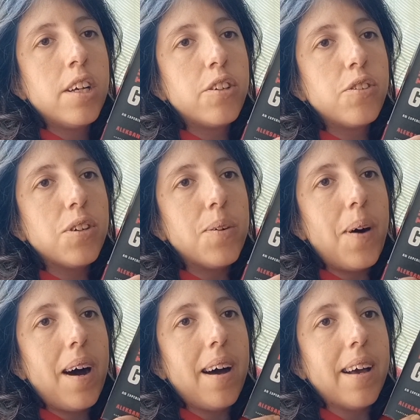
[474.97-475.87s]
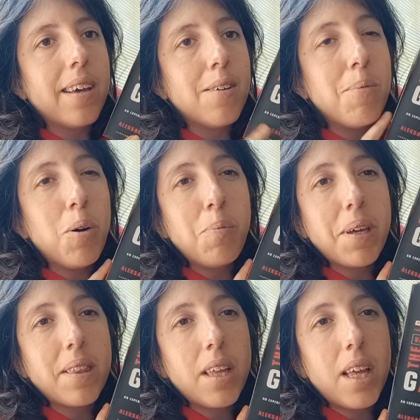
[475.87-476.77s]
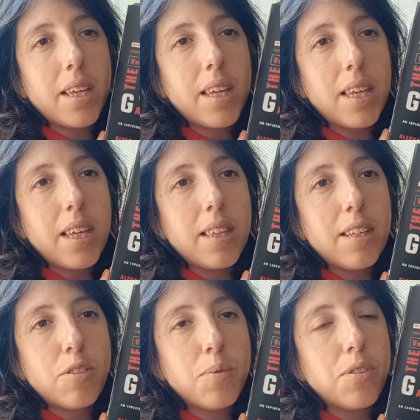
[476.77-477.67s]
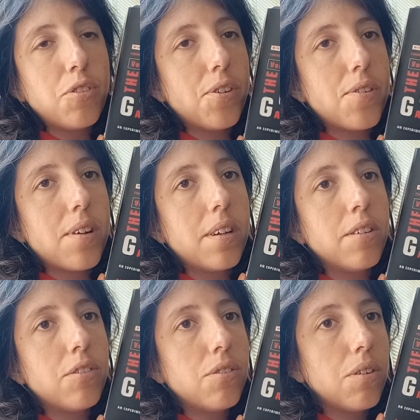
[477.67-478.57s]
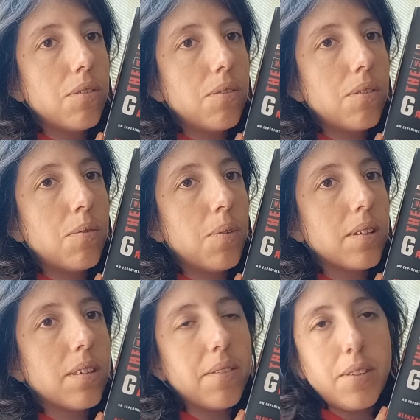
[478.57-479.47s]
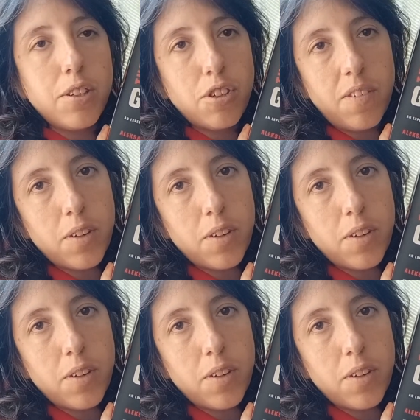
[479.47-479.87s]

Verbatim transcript: So I am hoping that I can get this one started soon once I finish off